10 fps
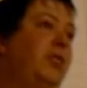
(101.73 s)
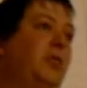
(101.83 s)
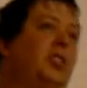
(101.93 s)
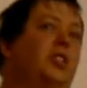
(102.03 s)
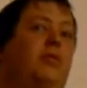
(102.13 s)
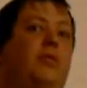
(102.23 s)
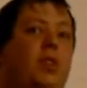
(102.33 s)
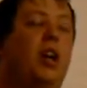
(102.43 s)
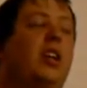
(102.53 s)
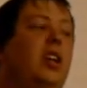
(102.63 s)
which is
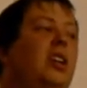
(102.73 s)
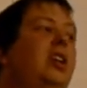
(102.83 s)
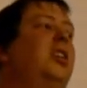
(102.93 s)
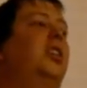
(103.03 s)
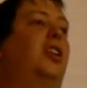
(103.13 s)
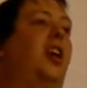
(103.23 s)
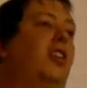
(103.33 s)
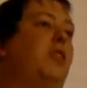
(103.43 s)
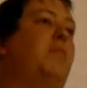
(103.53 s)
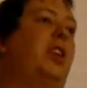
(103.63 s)
flooding the
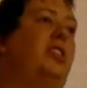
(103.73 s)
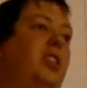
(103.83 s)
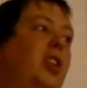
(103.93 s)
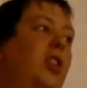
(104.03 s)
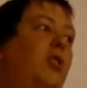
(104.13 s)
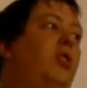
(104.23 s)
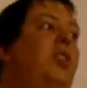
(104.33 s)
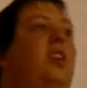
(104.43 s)
Gulf of Mexico